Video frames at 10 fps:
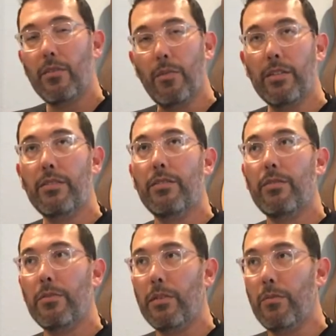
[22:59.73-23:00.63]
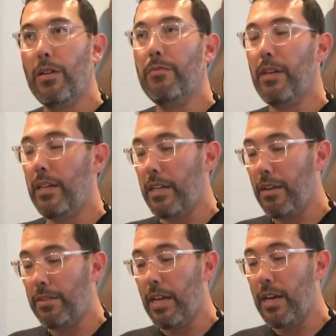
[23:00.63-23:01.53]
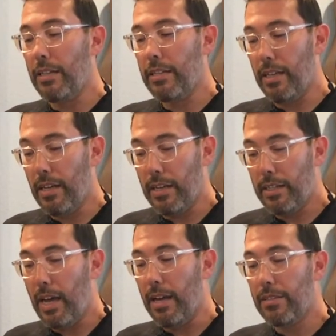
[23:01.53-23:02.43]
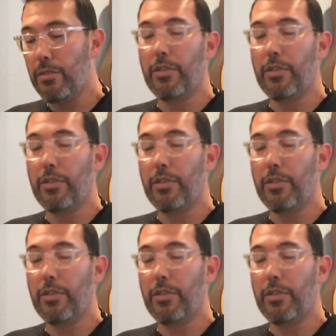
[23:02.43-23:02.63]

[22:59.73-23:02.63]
1, 2, 3, 1, ready, go. Da, da, da, da. So you